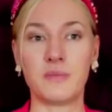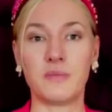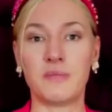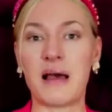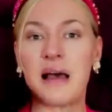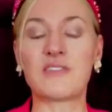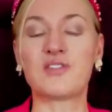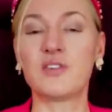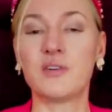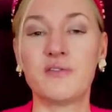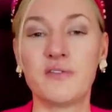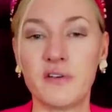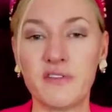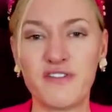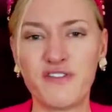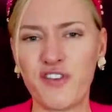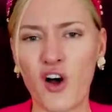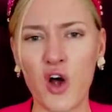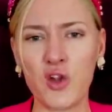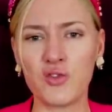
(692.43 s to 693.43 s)
massive
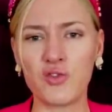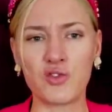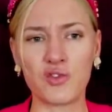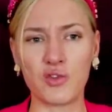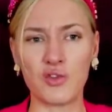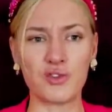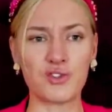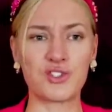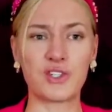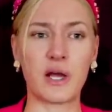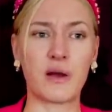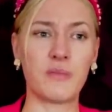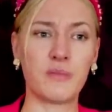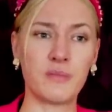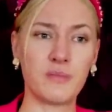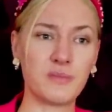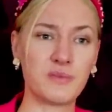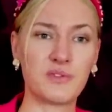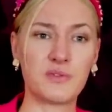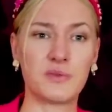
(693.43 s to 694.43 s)
font or
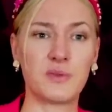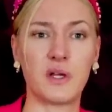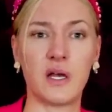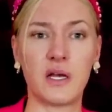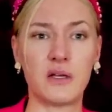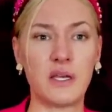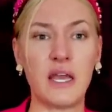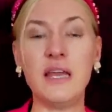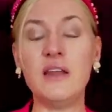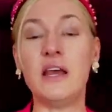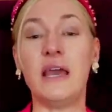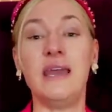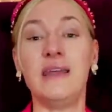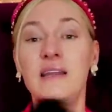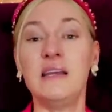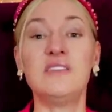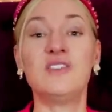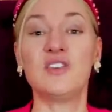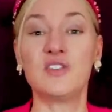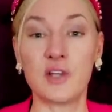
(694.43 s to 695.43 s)
some... He
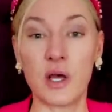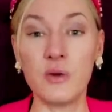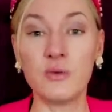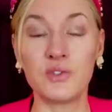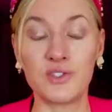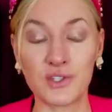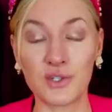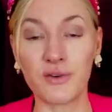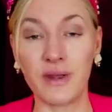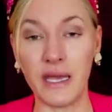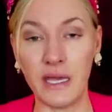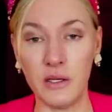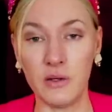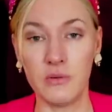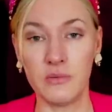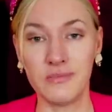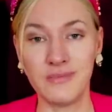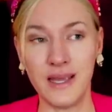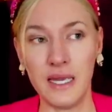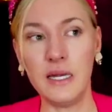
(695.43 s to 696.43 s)
needs his own screen.
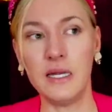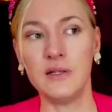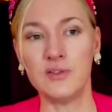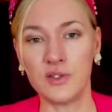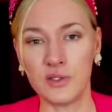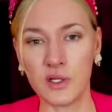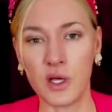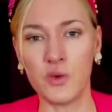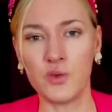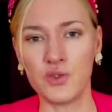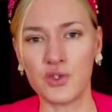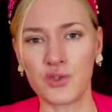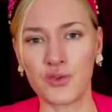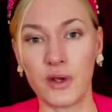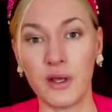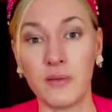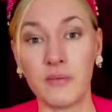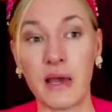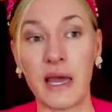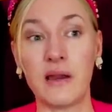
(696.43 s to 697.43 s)
He needs his own
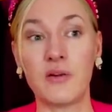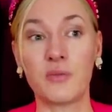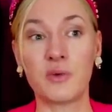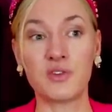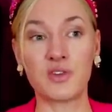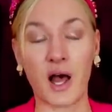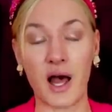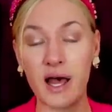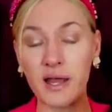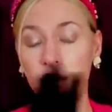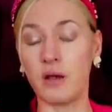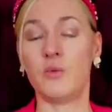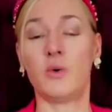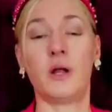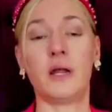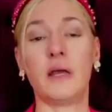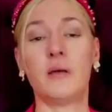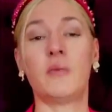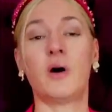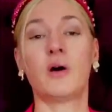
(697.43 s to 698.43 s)
screen made, because I don't
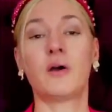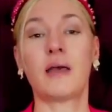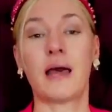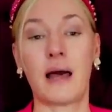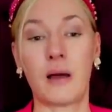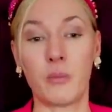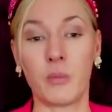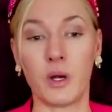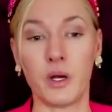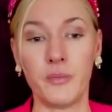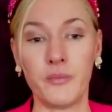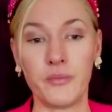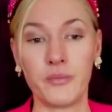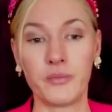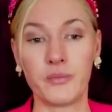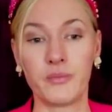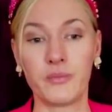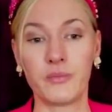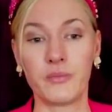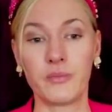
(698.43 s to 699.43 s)
want him on camera.
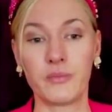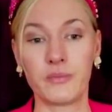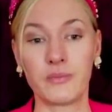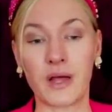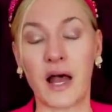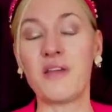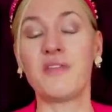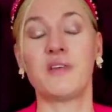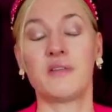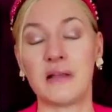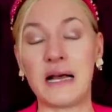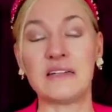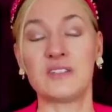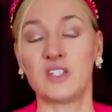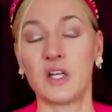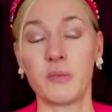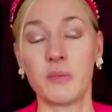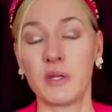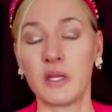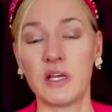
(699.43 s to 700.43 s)
I think that's
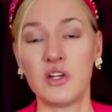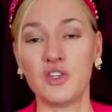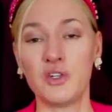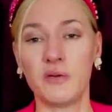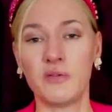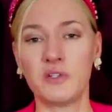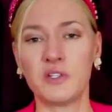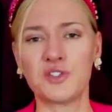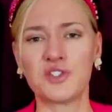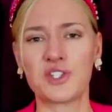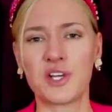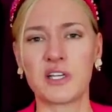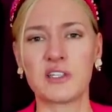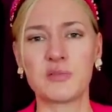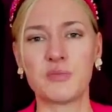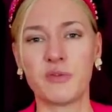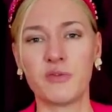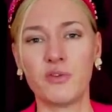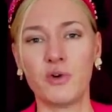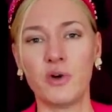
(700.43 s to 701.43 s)
something they should have
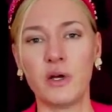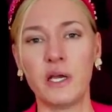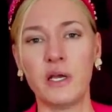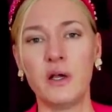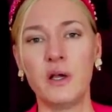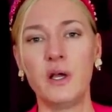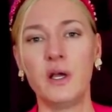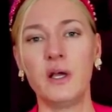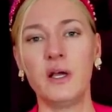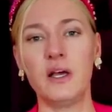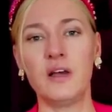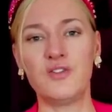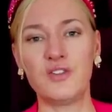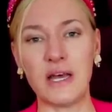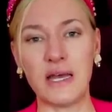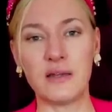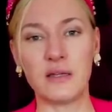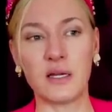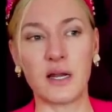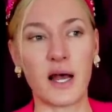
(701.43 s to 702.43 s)
discussed before he
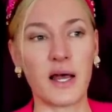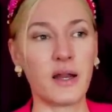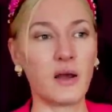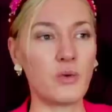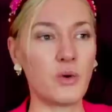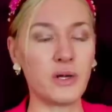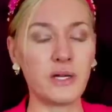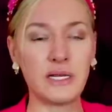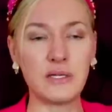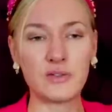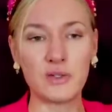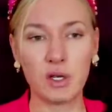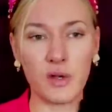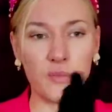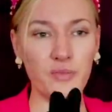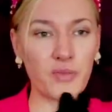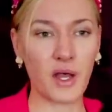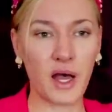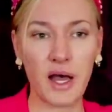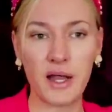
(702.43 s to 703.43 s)
attended. I don't want
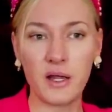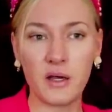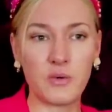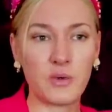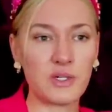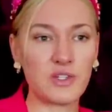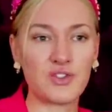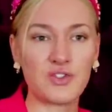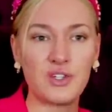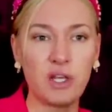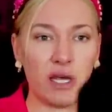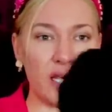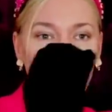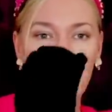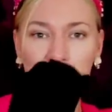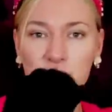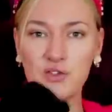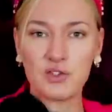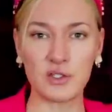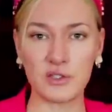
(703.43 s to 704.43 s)
to see
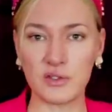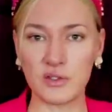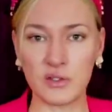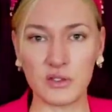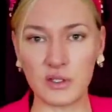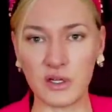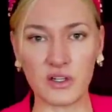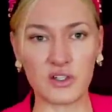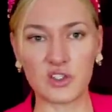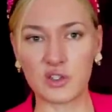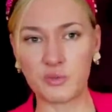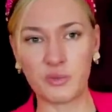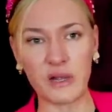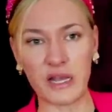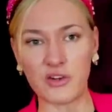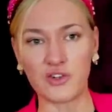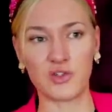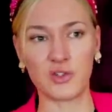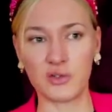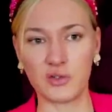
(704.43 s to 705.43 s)
his
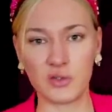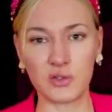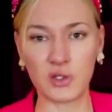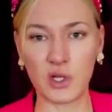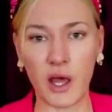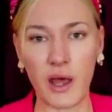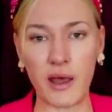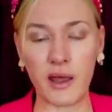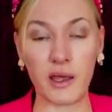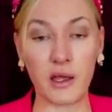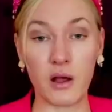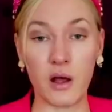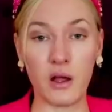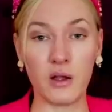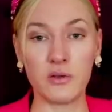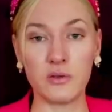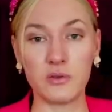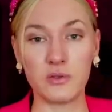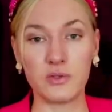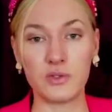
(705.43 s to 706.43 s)
expressions going
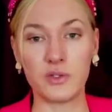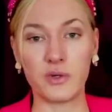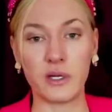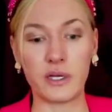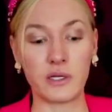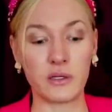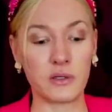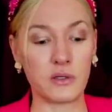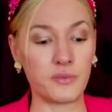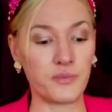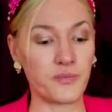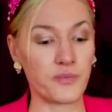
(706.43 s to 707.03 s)
on during